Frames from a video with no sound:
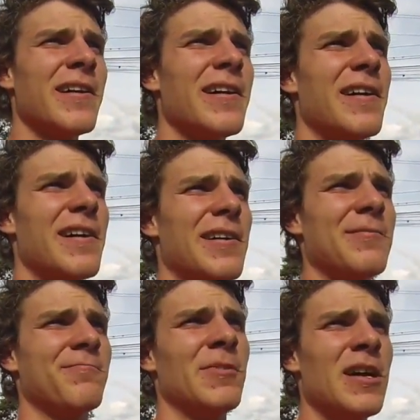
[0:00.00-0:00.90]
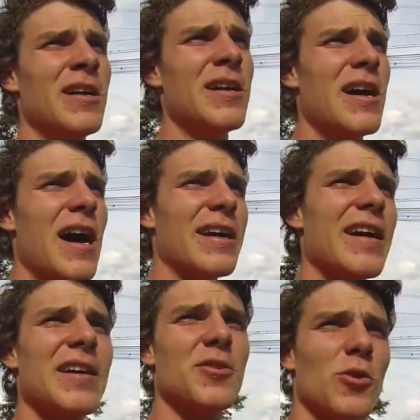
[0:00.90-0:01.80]
I
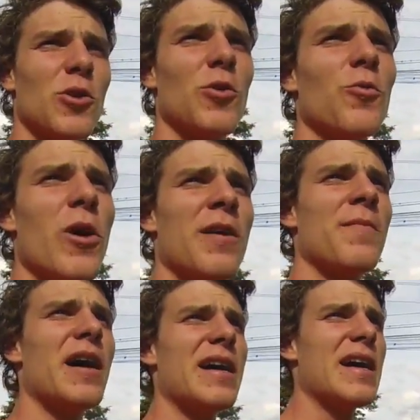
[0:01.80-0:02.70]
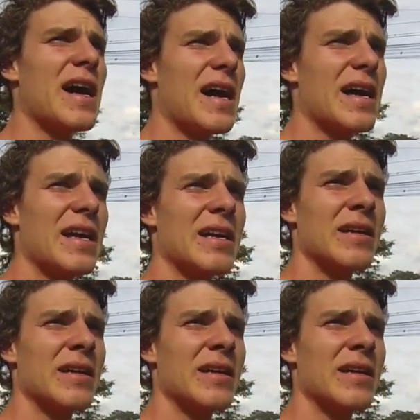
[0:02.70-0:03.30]
guess, or run by a guy